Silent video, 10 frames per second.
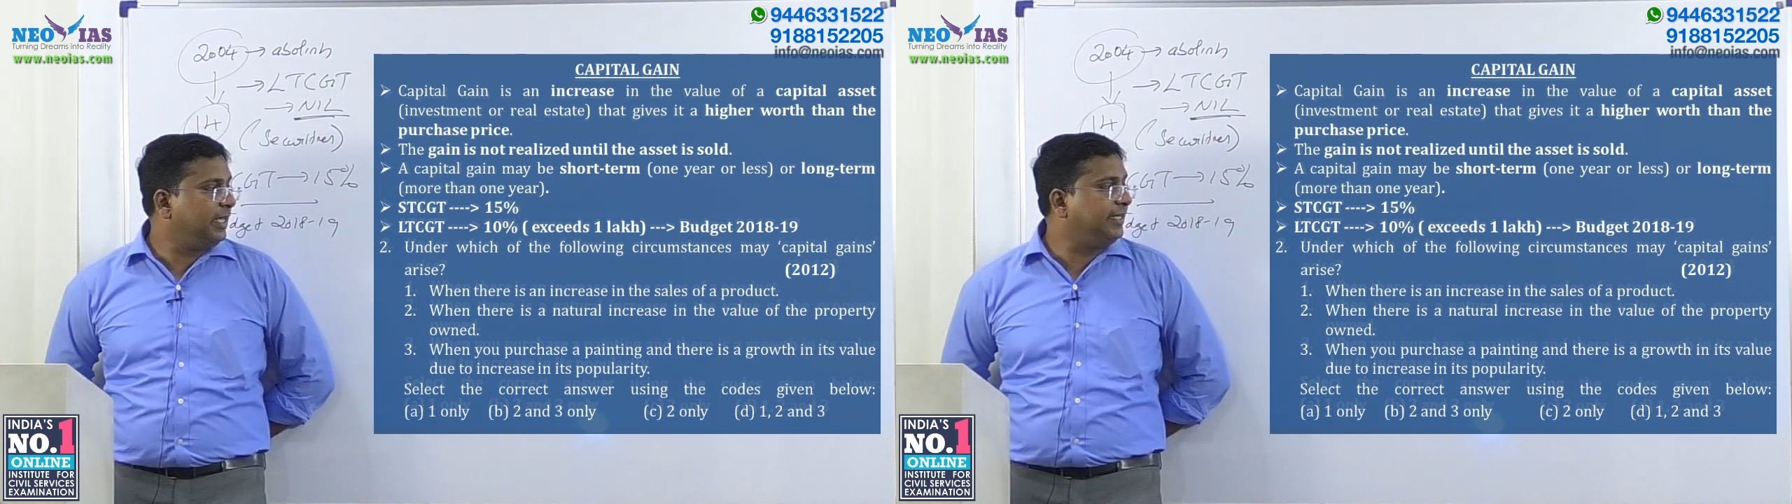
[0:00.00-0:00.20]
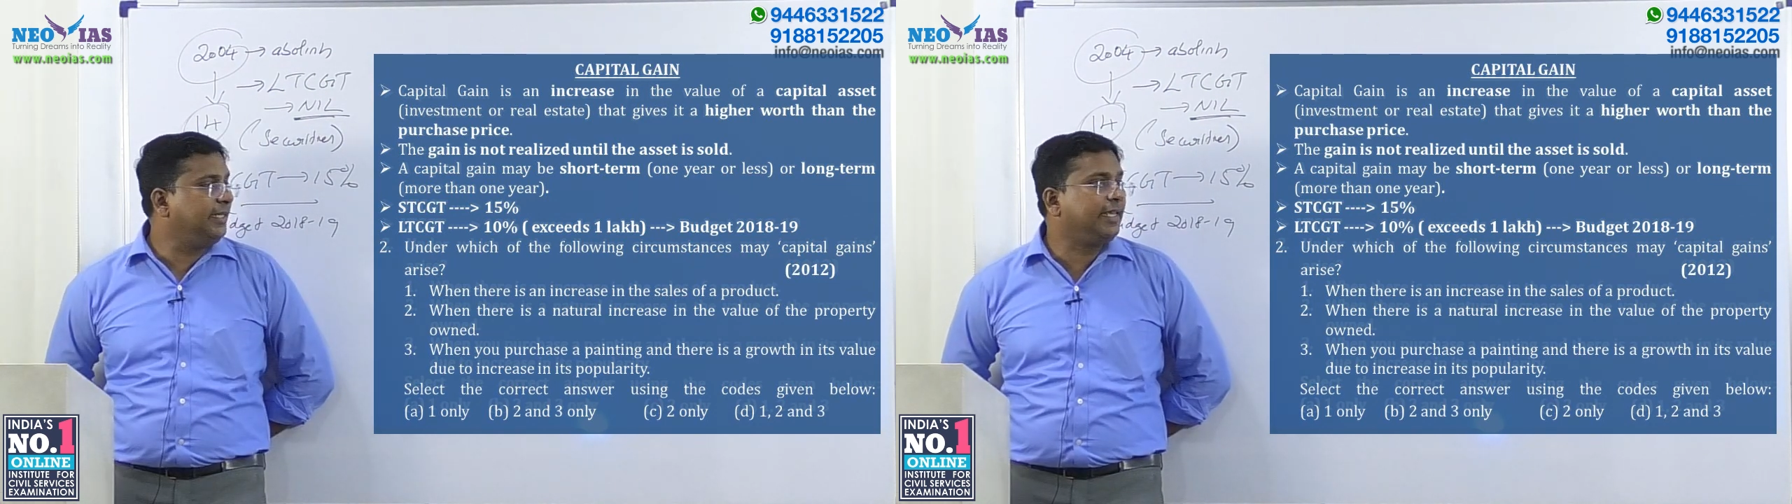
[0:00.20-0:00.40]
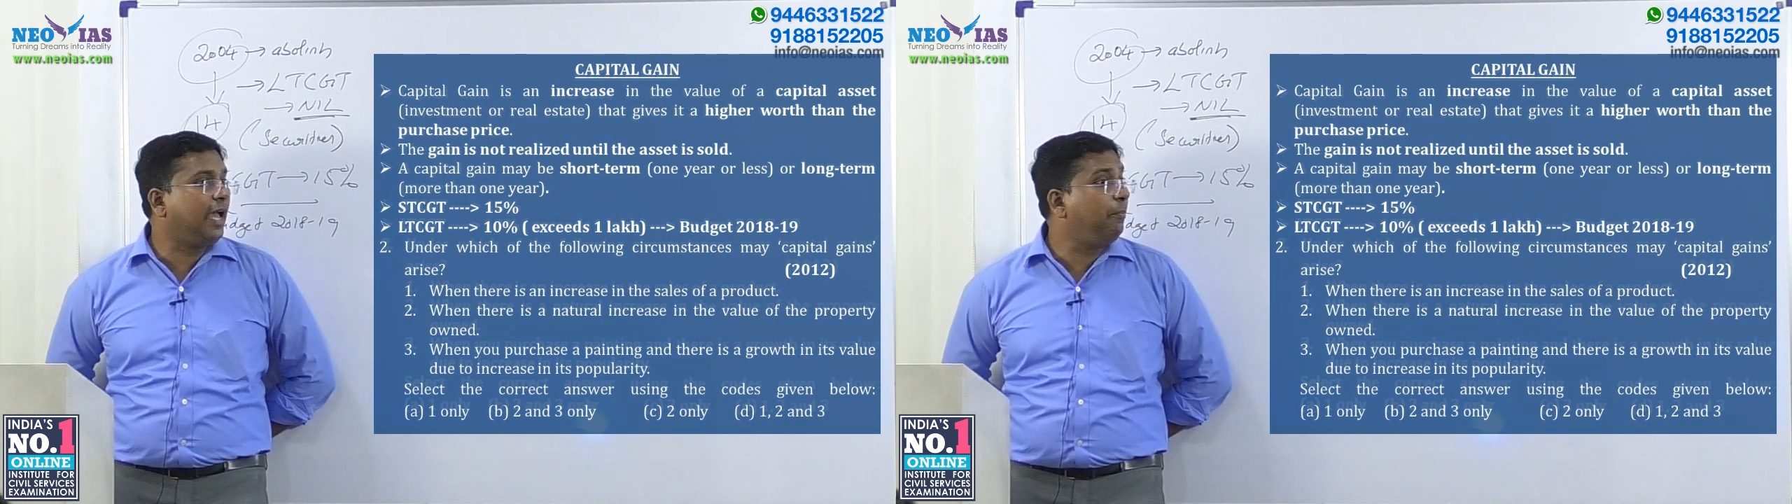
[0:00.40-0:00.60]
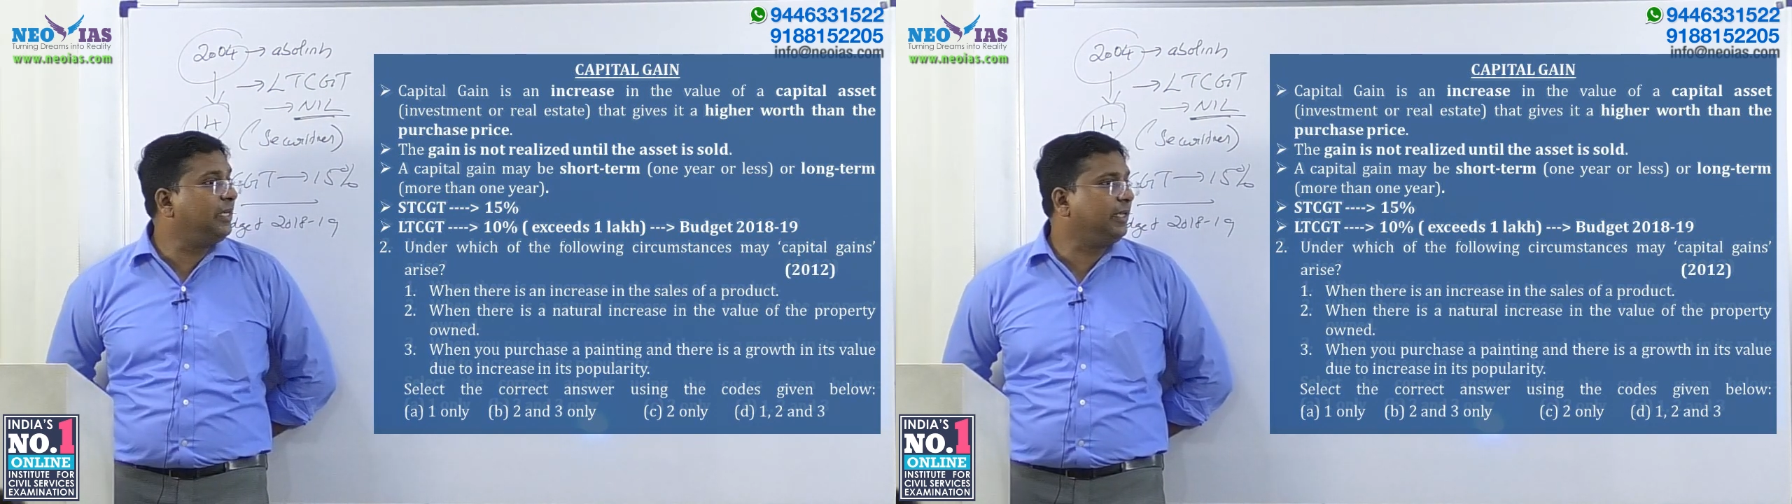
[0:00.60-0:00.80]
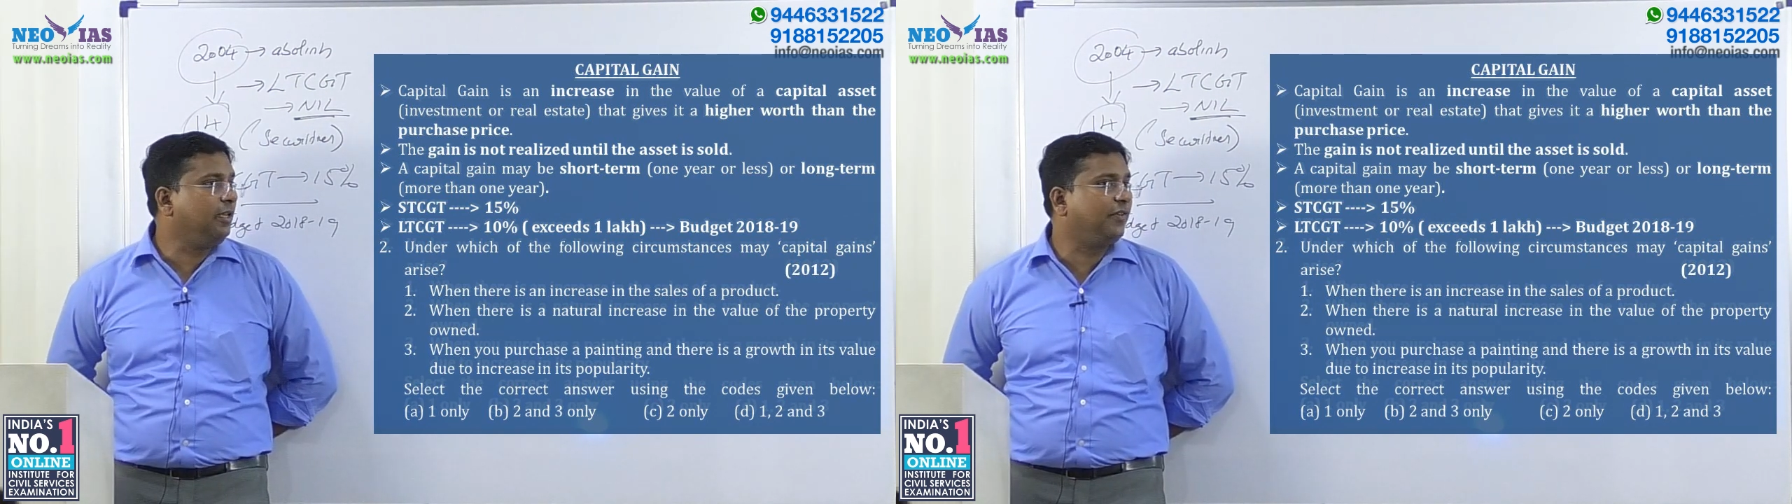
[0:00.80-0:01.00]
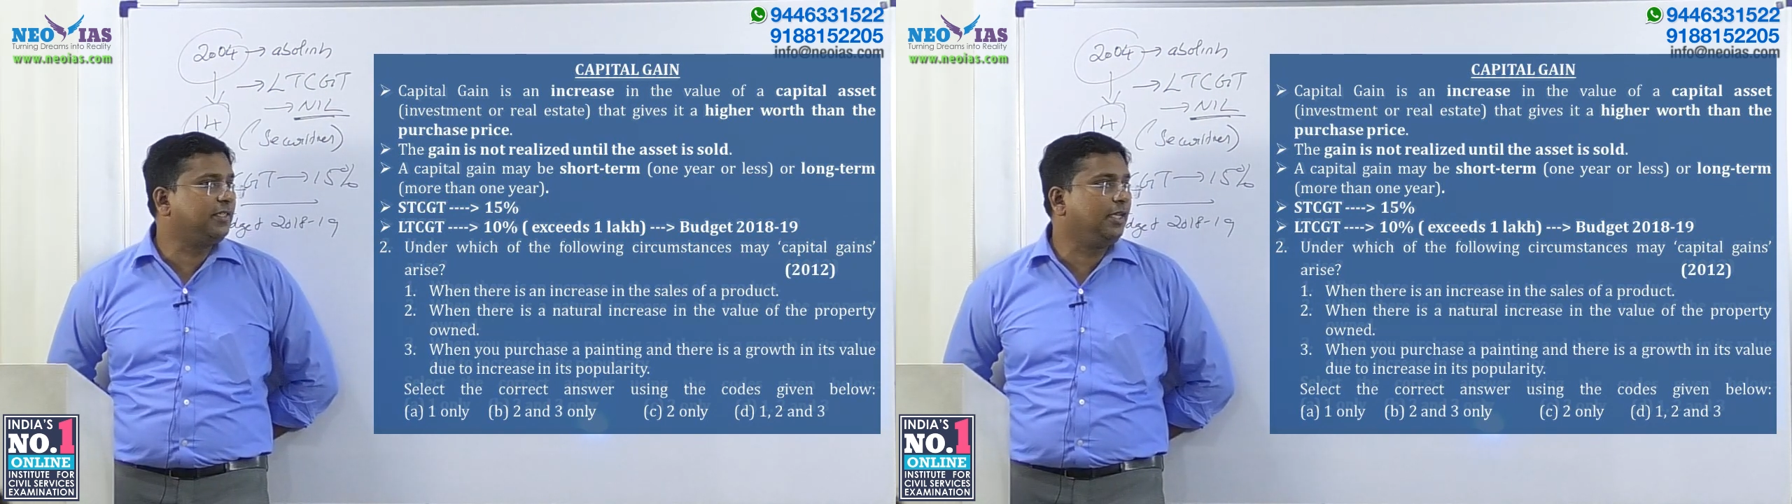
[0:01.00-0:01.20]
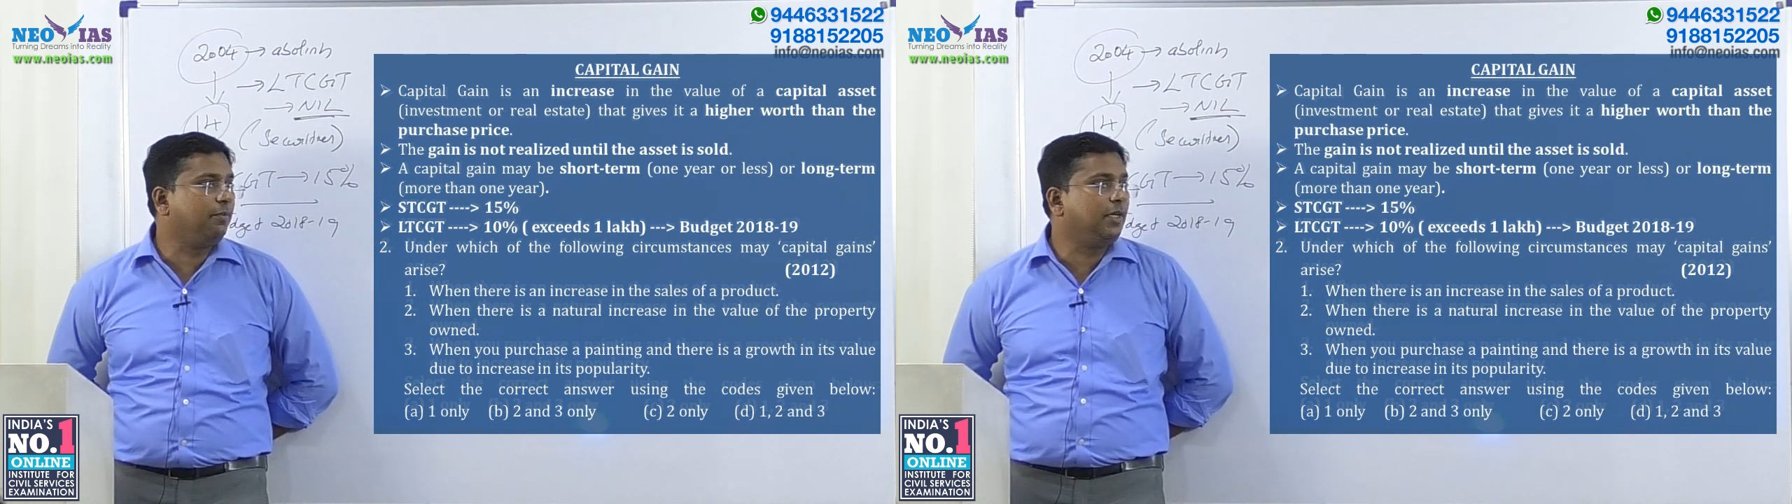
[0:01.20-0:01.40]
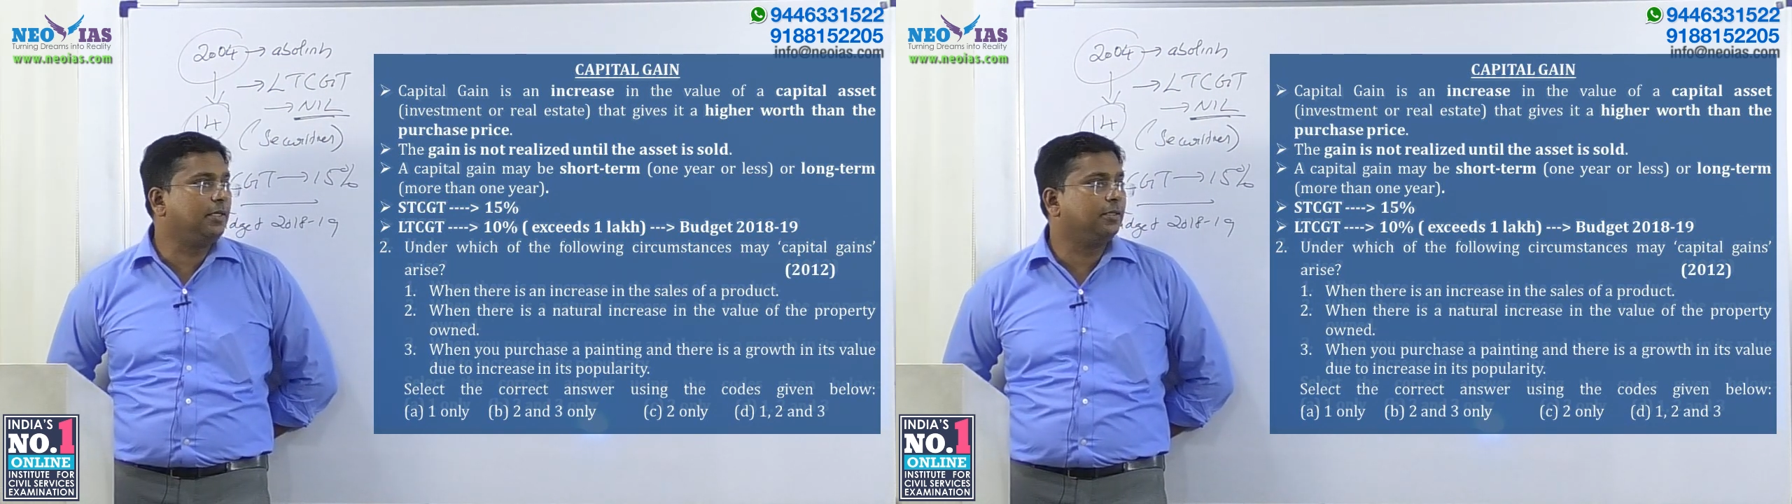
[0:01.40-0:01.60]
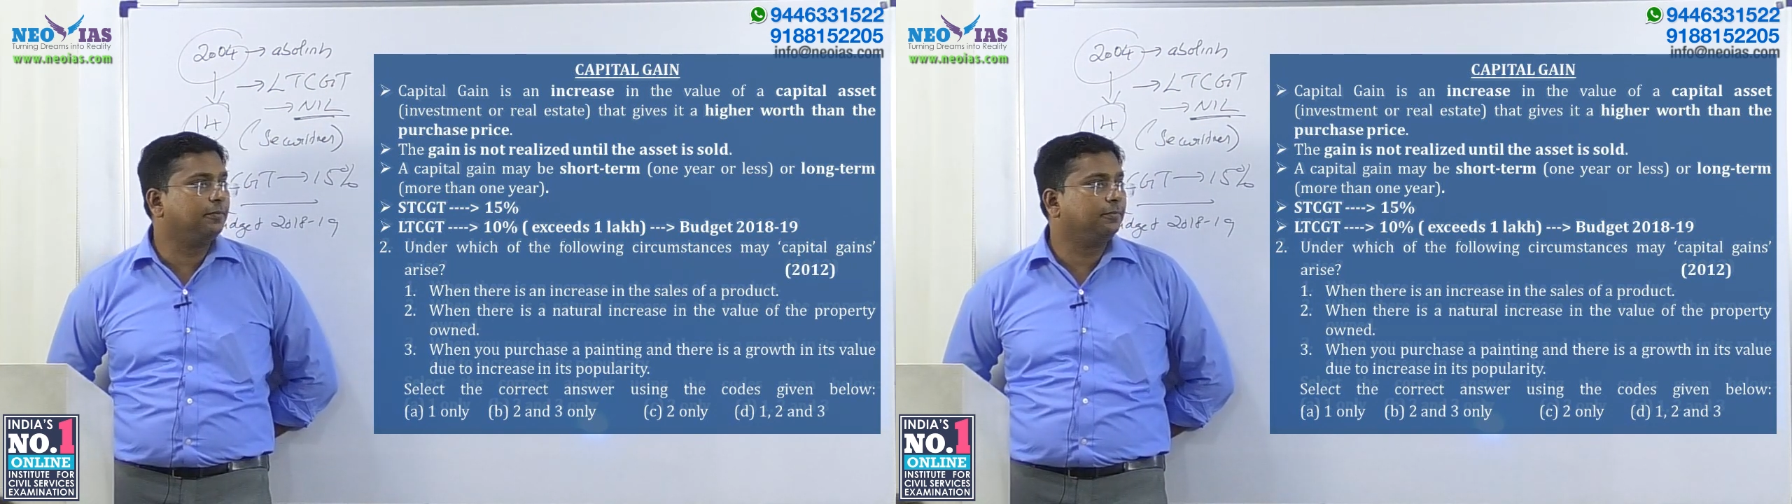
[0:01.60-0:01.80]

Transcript: is it a capital gain for statement?